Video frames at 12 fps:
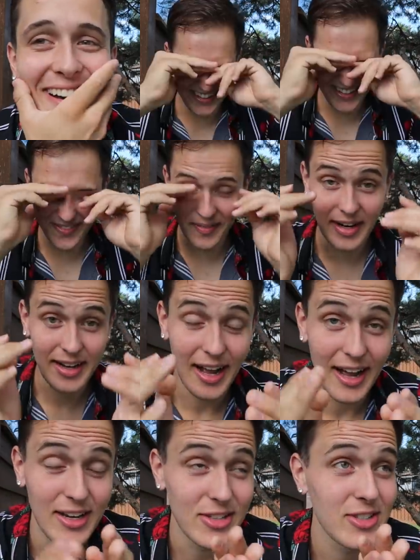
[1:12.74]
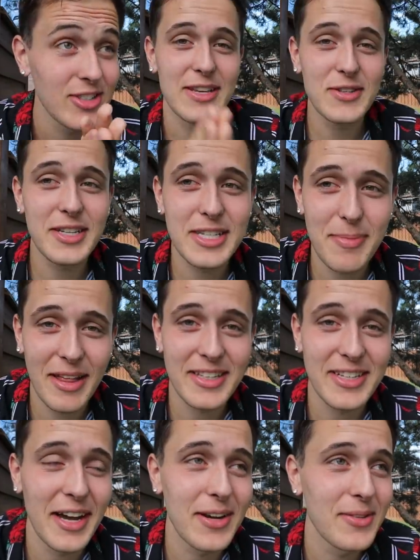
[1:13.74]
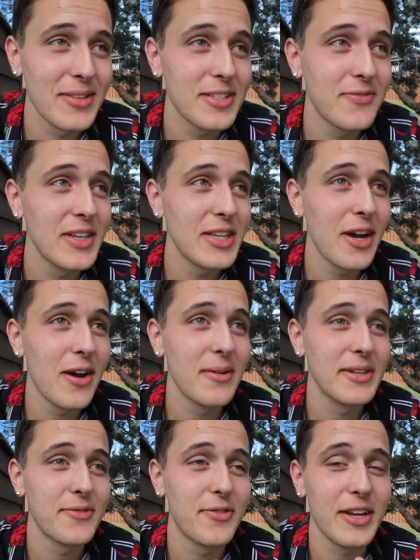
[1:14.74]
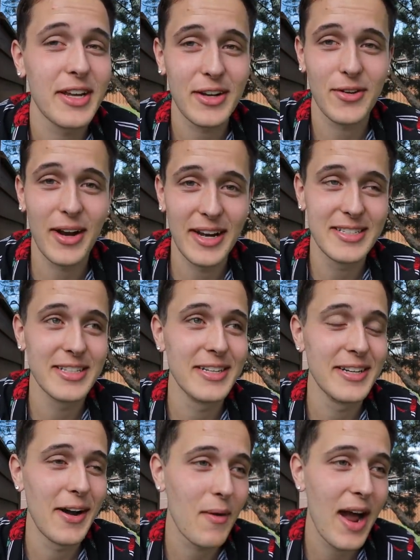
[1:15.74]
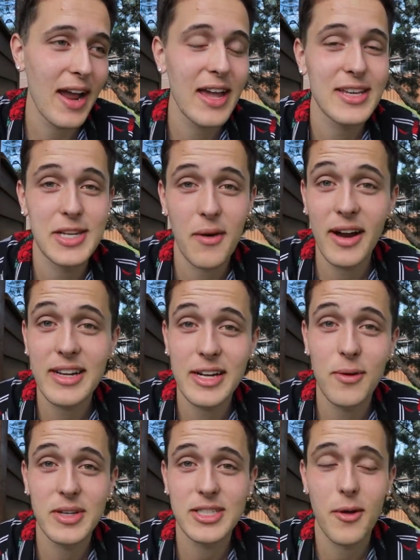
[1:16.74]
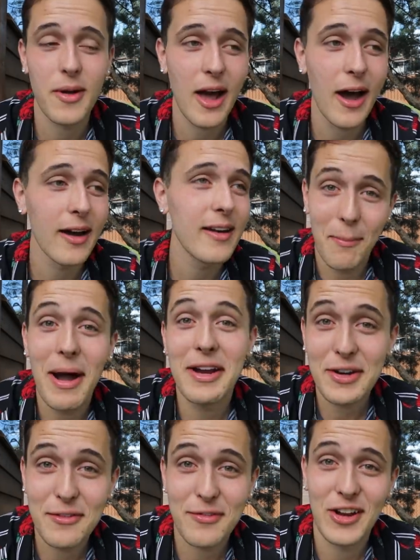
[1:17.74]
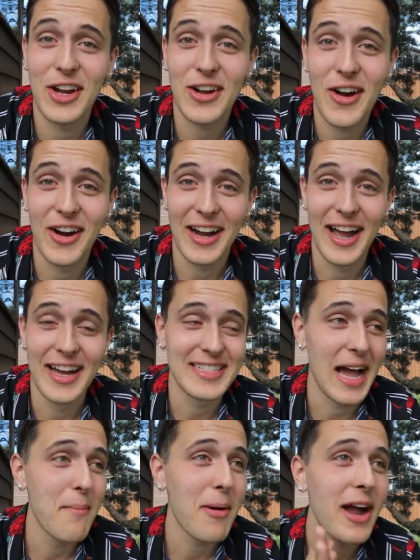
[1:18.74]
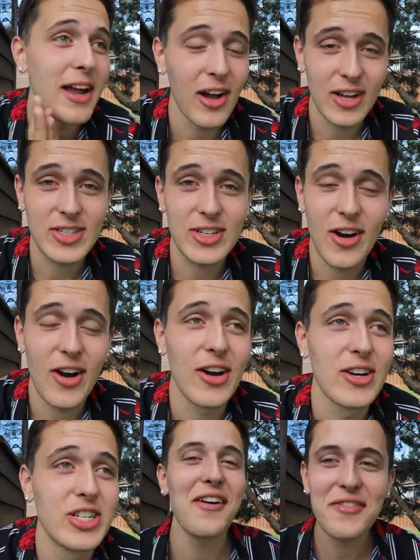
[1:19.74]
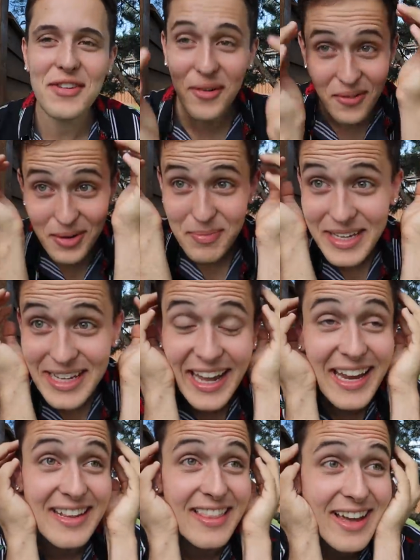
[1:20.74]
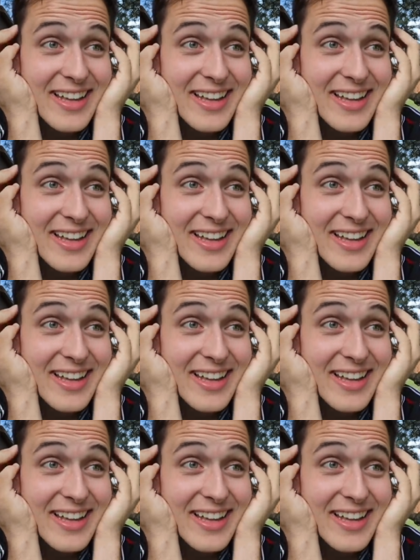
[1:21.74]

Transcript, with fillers: Oh my gosh. As you can see by the title, this video is freaking crazy. Mariah has no idea what's going on. I'm buying her a freaking car, guys. I'm buying us a car. I don't even know where to begin.